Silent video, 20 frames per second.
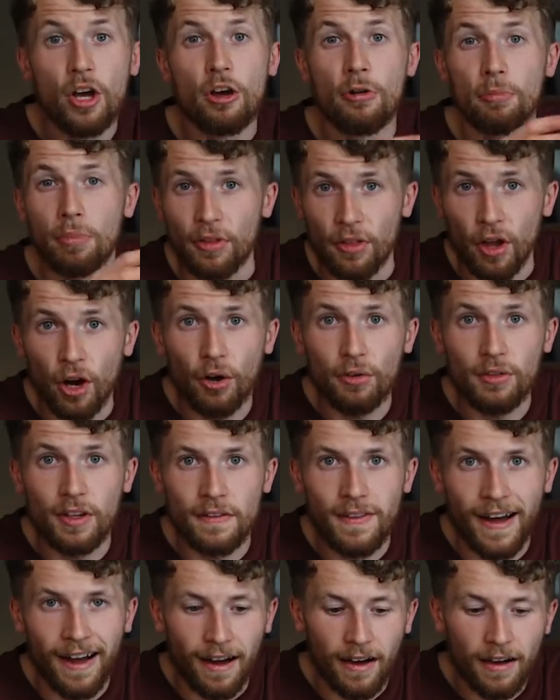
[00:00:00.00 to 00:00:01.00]
But not only
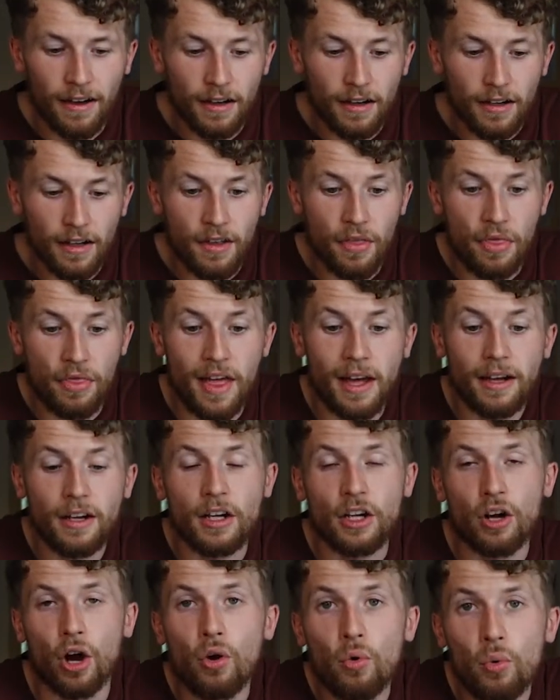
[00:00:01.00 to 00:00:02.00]
that, can then
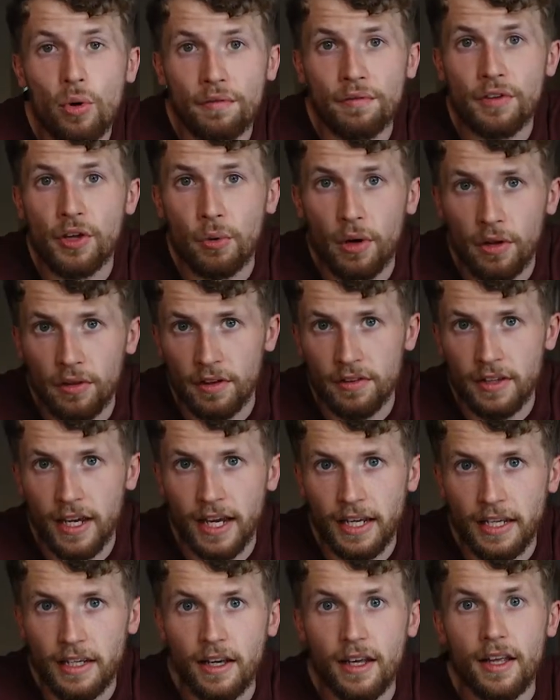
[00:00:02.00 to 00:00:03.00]
go with you on the
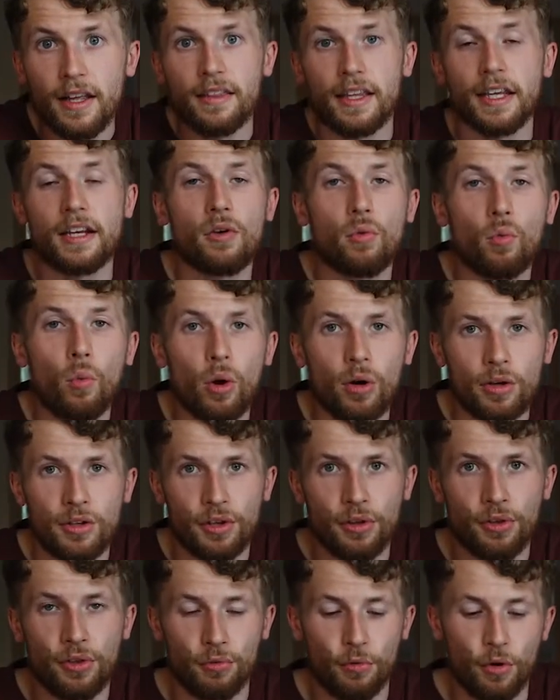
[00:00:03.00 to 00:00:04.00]
day. They can walk
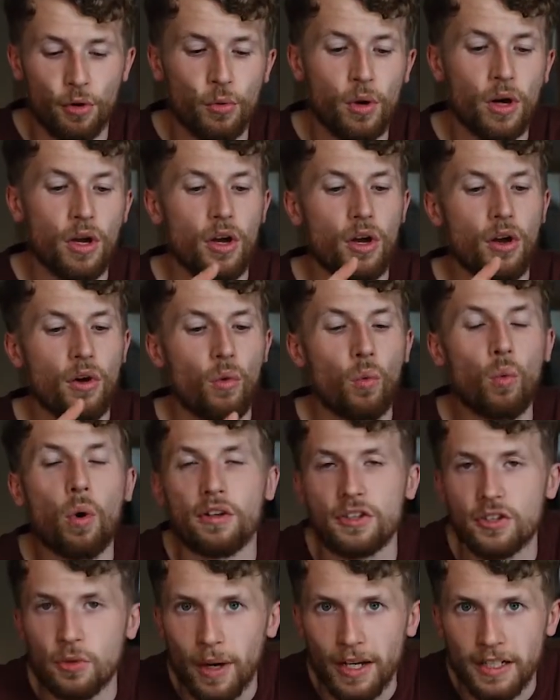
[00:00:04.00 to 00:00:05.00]
you through
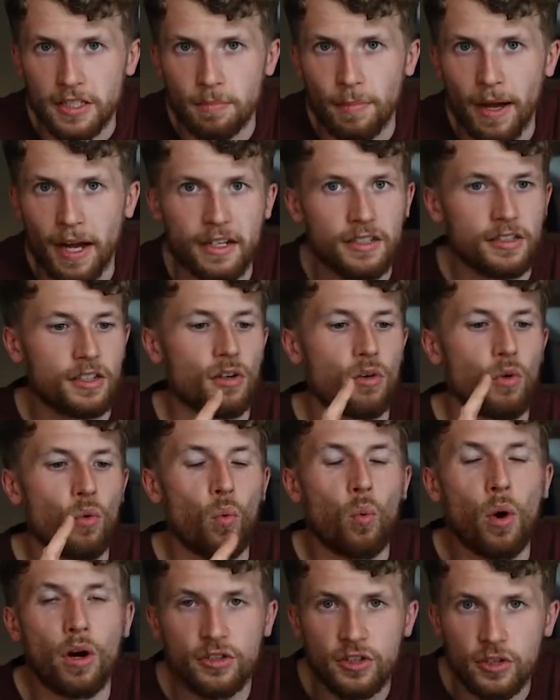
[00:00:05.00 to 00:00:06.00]
what to expect,
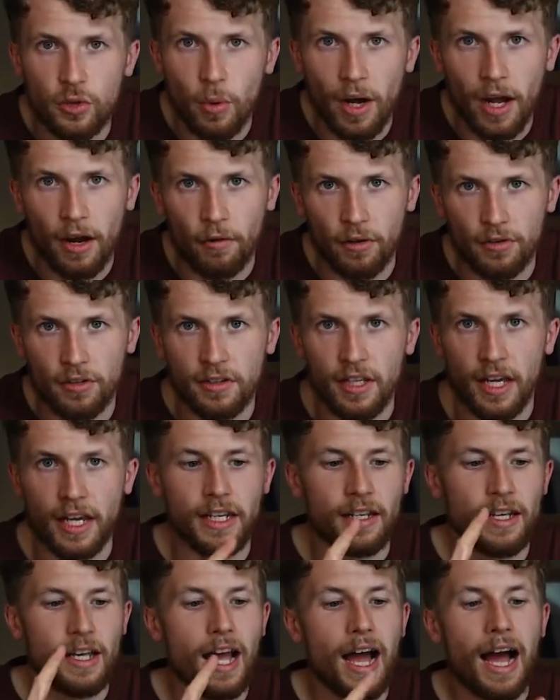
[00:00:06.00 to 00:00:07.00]
what to wear on the
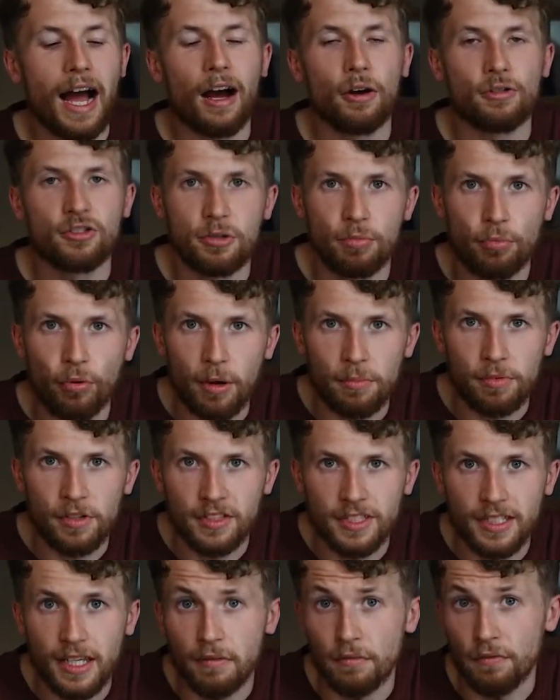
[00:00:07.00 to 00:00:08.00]
day, how to prep your
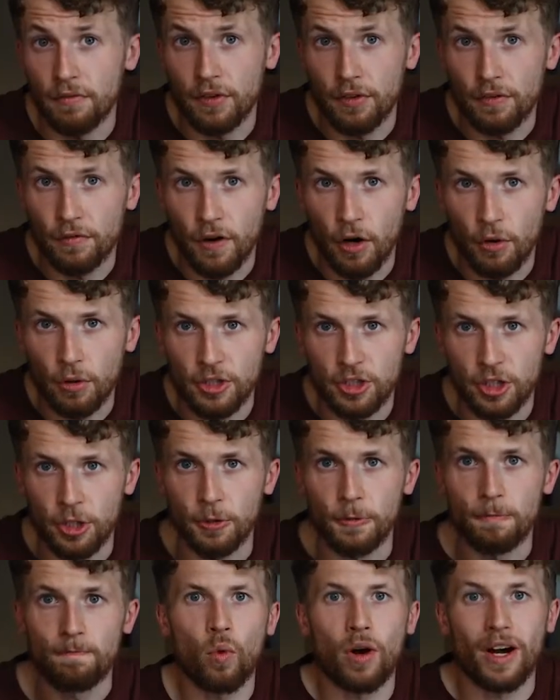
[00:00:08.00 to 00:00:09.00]
skin for the photo
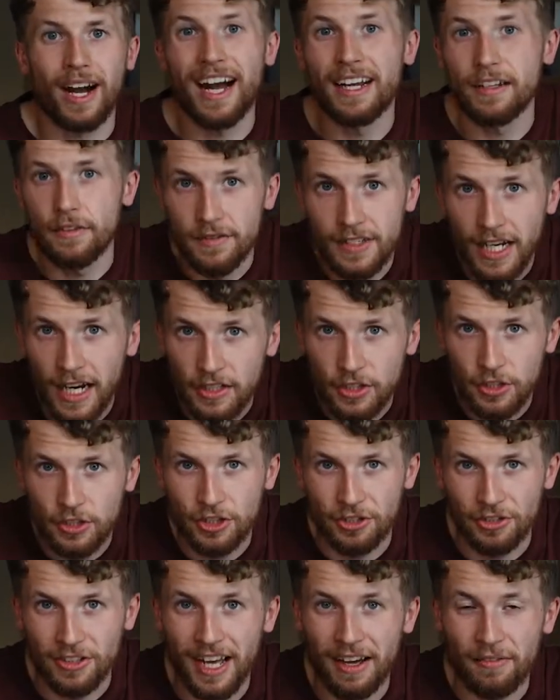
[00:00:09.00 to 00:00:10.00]
shoot, what kind of tan you
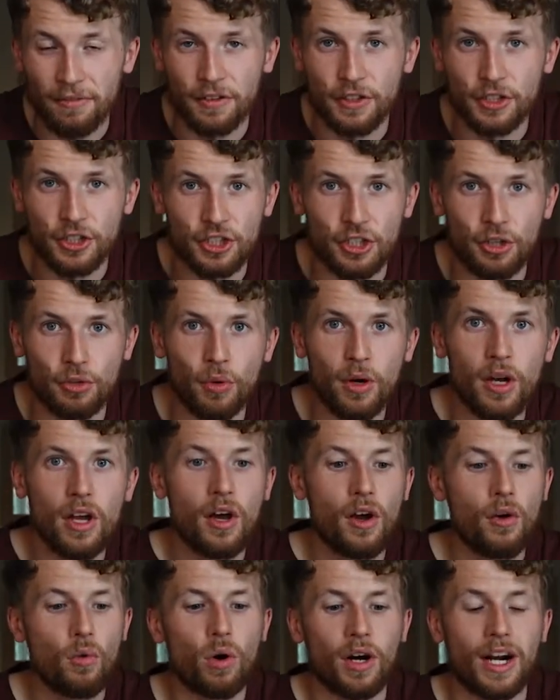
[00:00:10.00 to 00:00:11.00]
should get for the shoot,
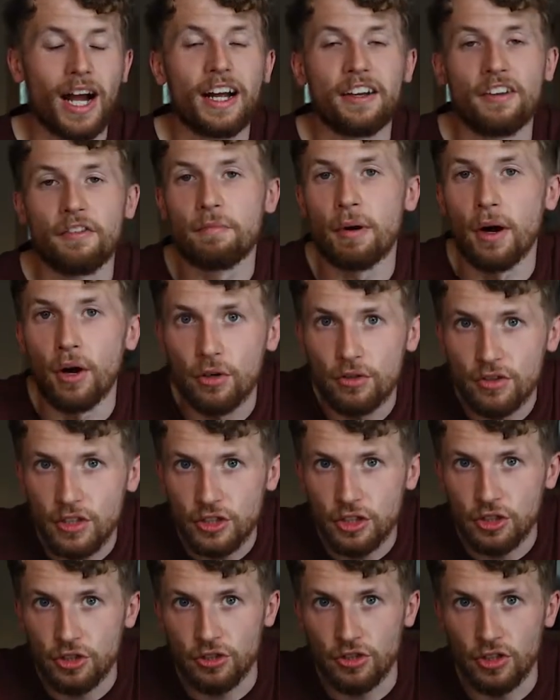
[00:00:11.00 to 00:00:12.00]
what kind of
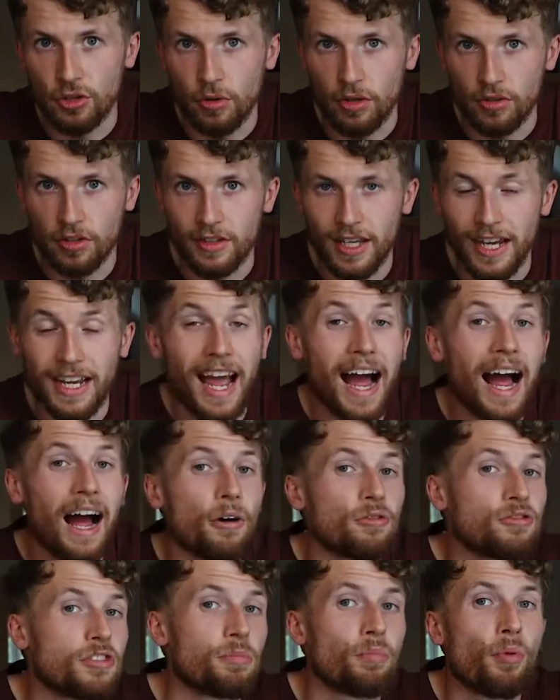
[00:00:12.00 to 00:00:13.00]
poses you should do on the day,
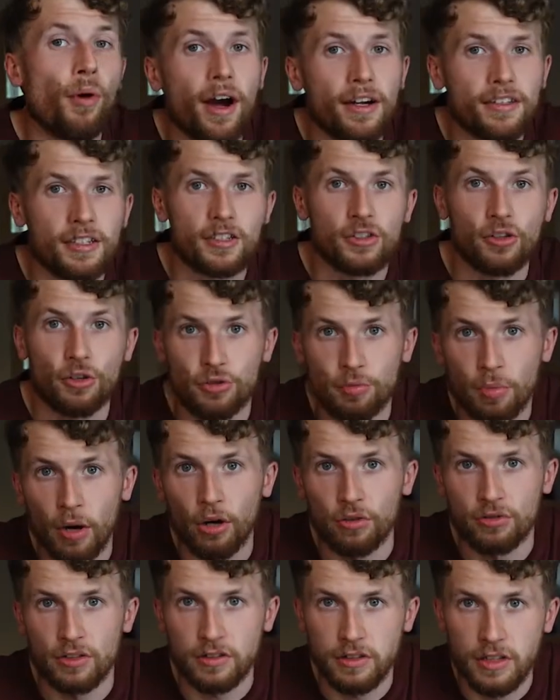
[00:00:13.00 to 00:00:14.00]
how to practice those
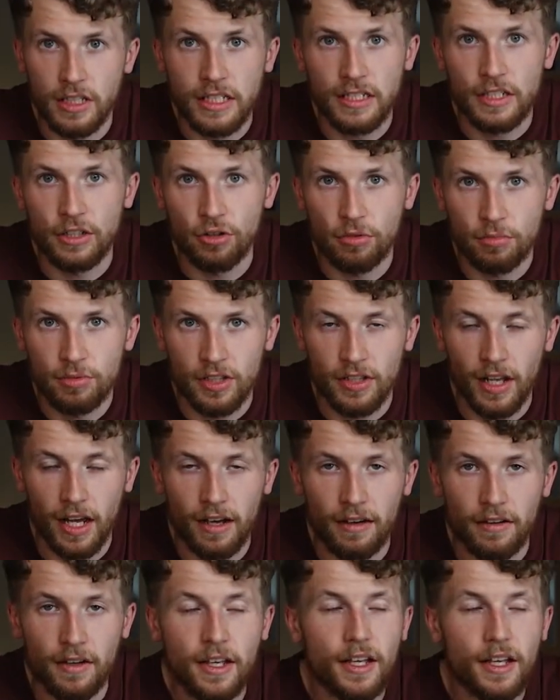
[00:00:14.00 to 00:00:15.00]
poses leading up to that.